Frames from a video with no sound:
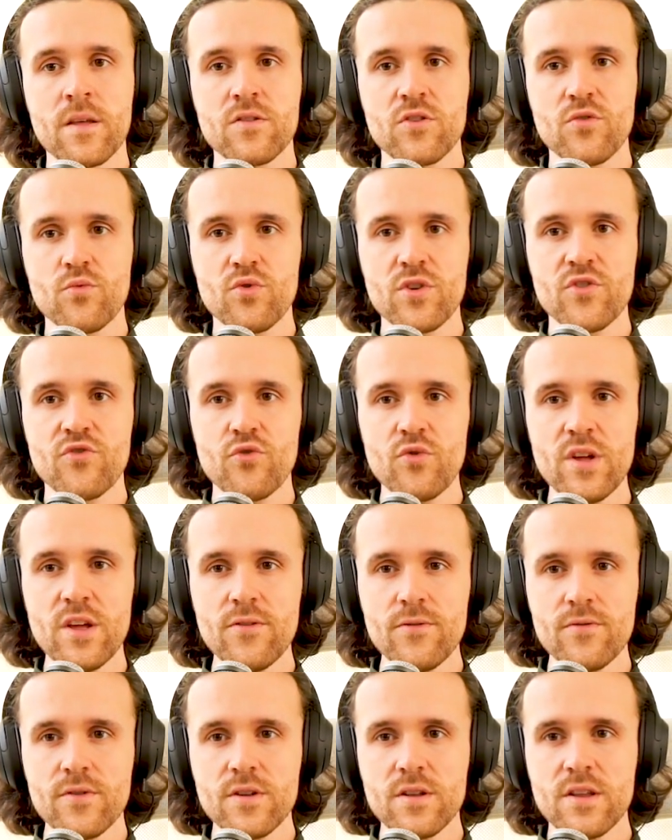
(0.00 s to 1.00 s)
to
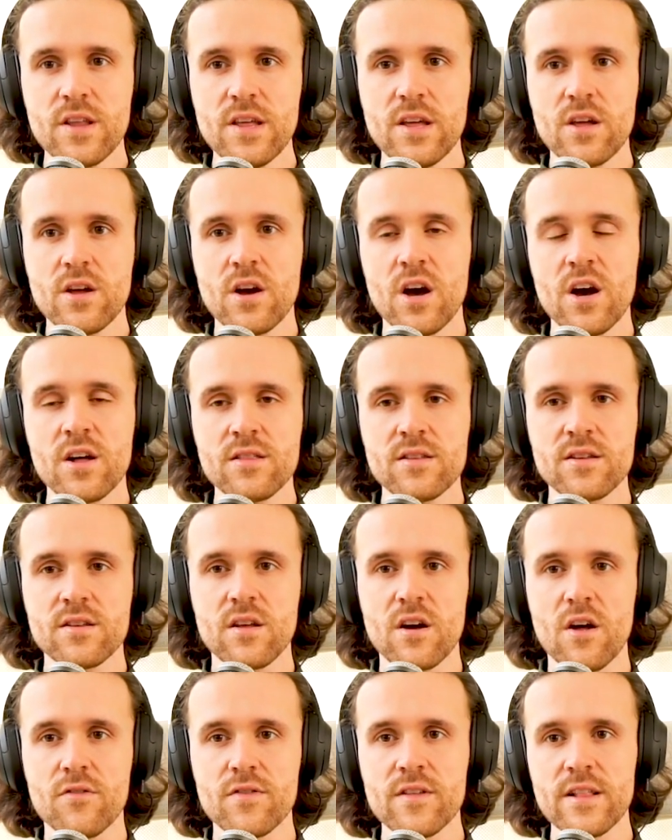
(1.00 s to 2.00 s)
retrieve the content
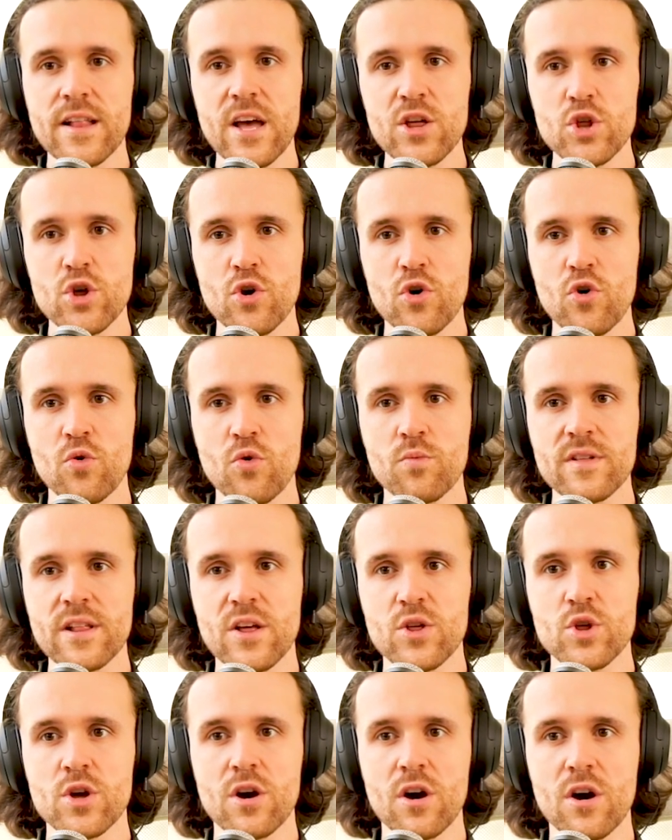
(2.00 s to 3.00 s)
of
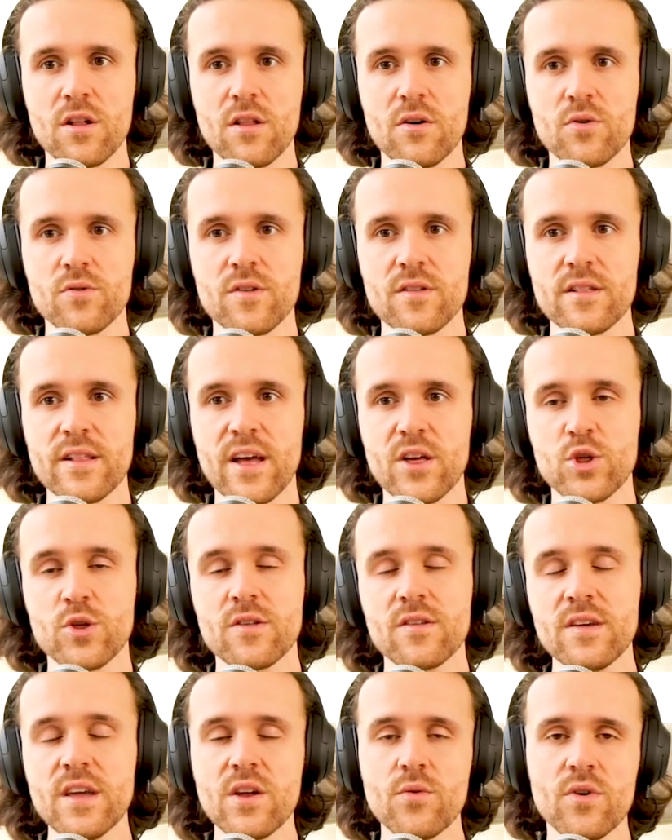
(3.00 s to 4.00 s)

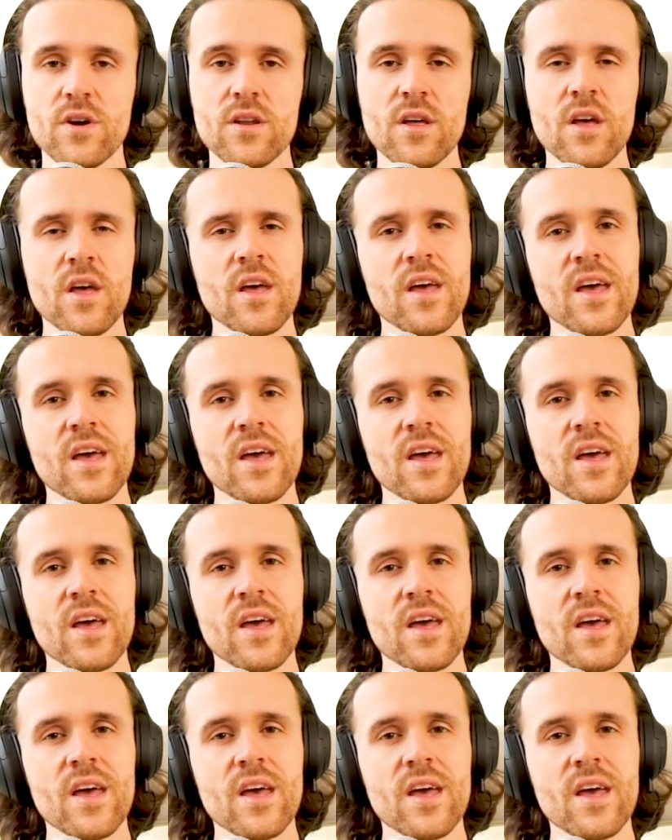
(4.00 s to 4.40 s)
/home/colos/secret.